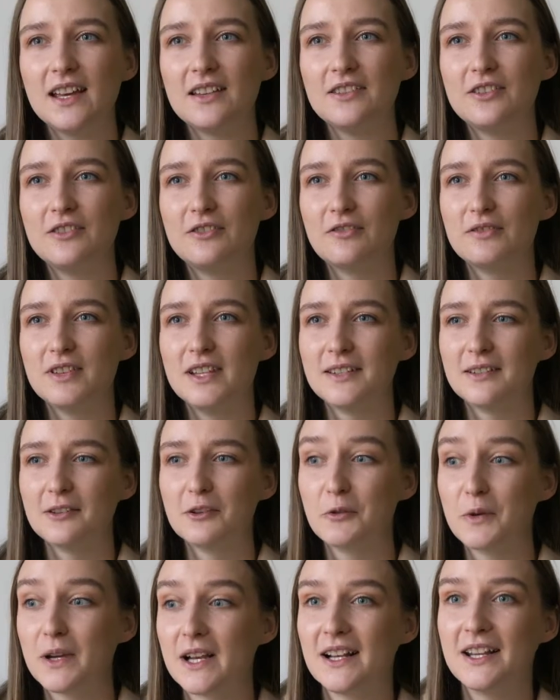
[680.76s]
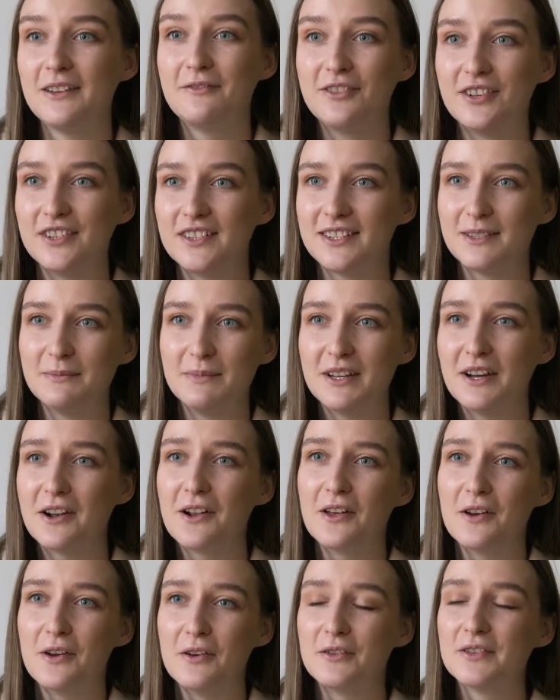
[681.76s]
and you don't need to quickly run to be
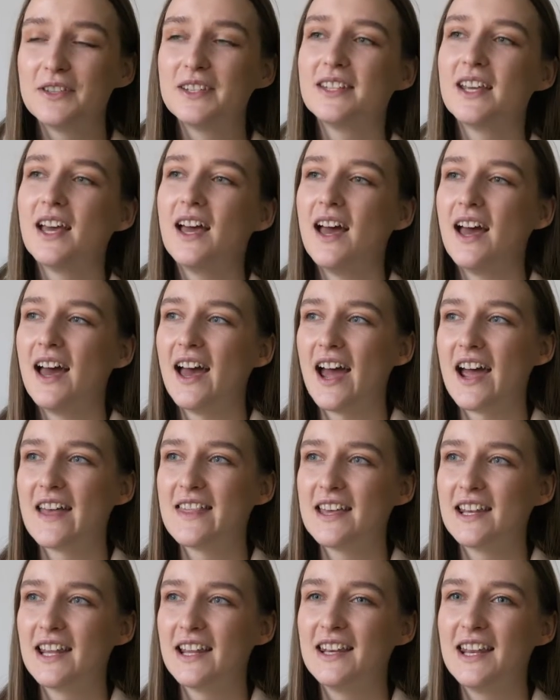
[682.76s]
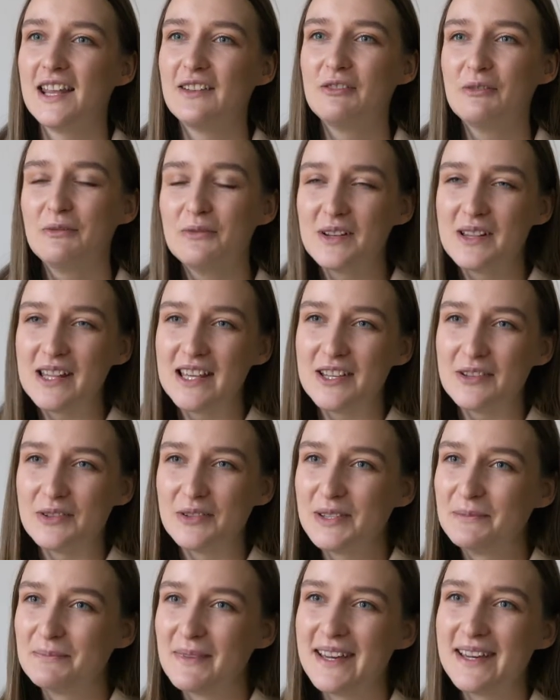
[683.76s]
close. And then I never really
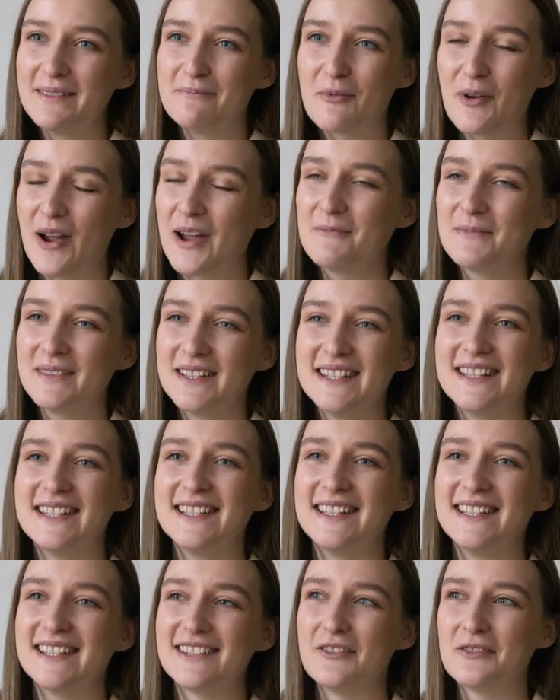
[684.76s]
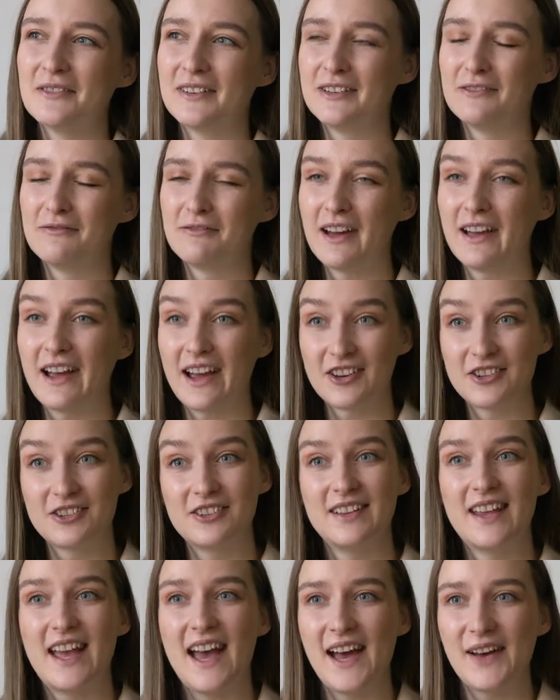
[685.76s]
use my prime lenses, only if I
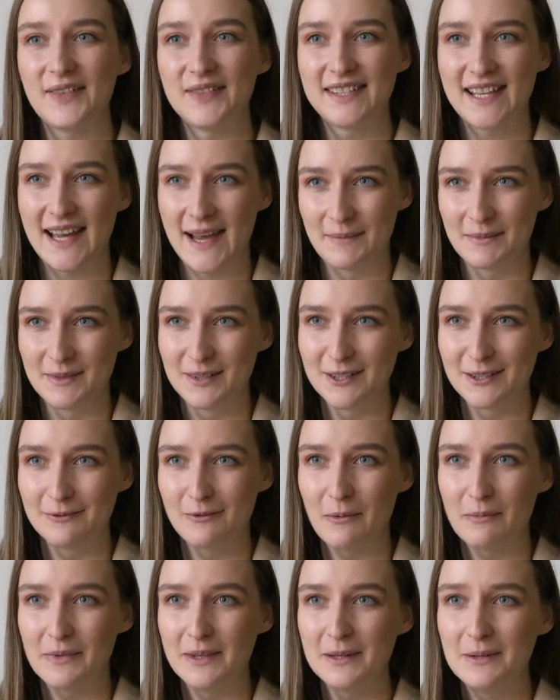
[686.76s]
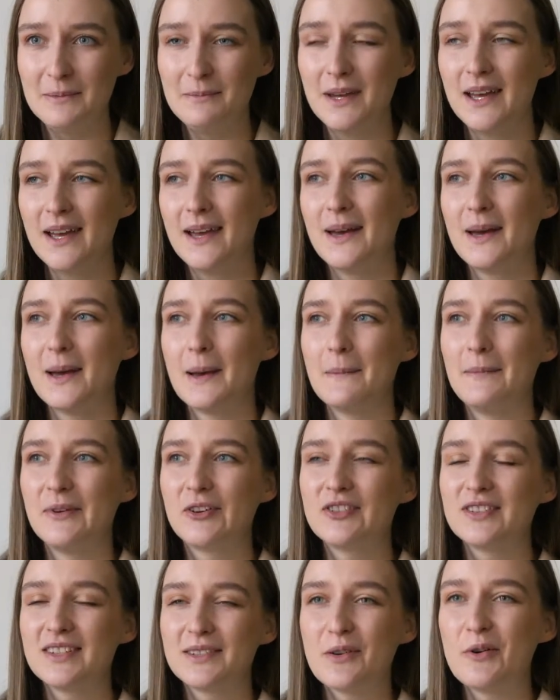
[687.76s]
actually have time to swap them,
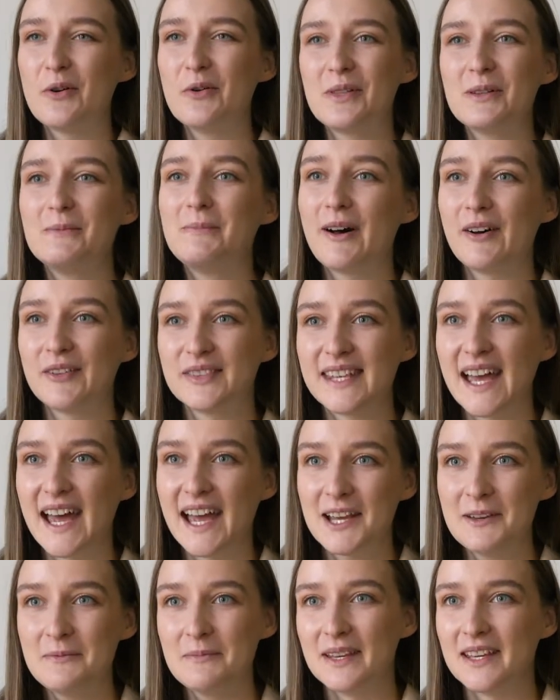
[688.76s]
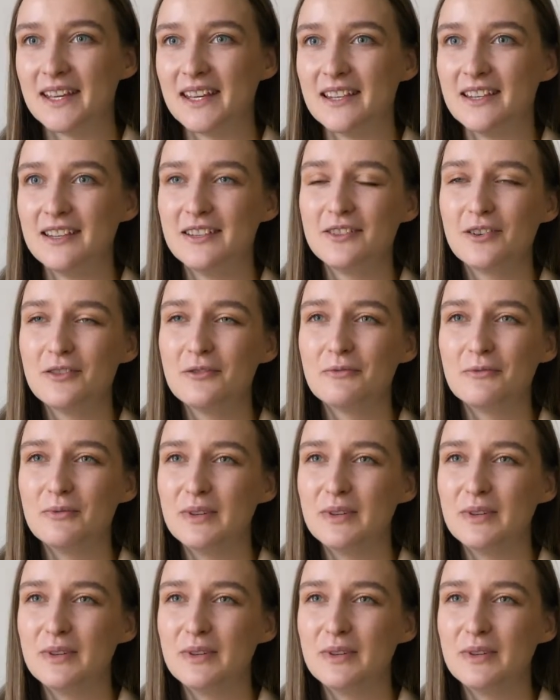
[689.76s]
because it's all about timing. You don't